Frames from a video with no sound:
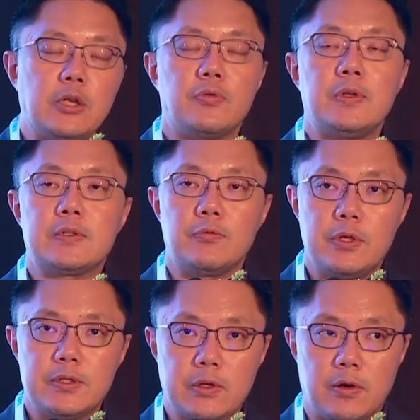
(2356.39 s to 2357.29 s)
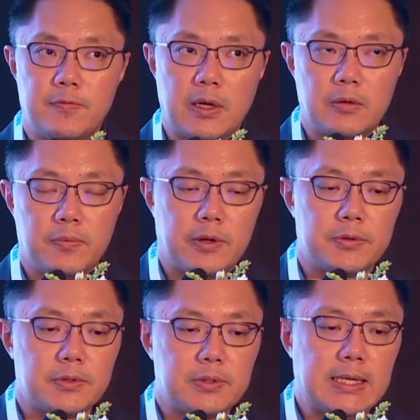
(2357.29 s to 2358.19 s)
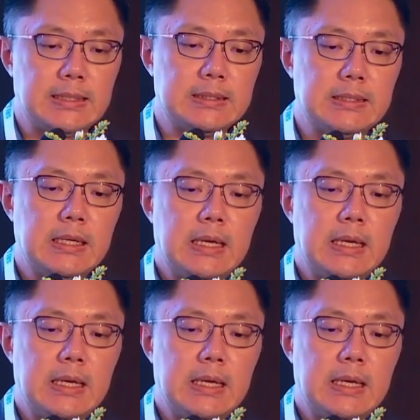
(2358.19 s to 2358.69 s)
increase the risk of fungal peritonitis.